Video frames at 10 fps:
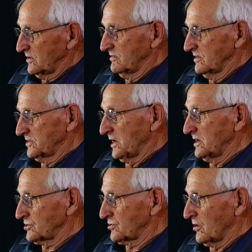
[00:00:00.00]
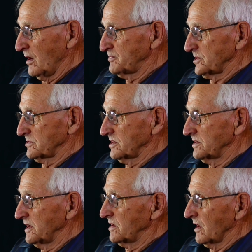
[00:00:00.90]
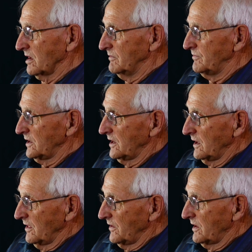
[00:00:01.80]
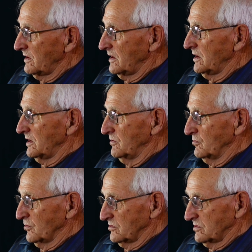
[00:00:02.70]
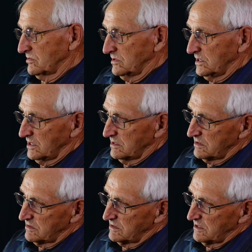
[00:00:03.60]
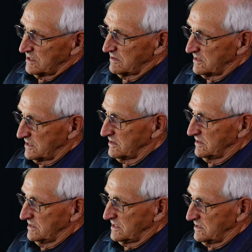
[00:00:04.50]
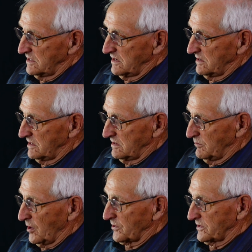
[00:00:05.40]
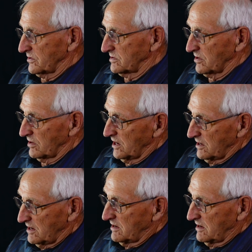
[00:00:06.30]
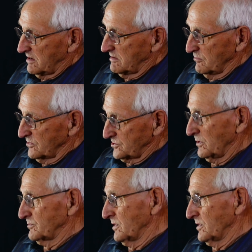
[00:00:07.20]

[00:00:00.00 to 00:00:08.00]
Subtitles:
the cash crops that they did have were marketed with some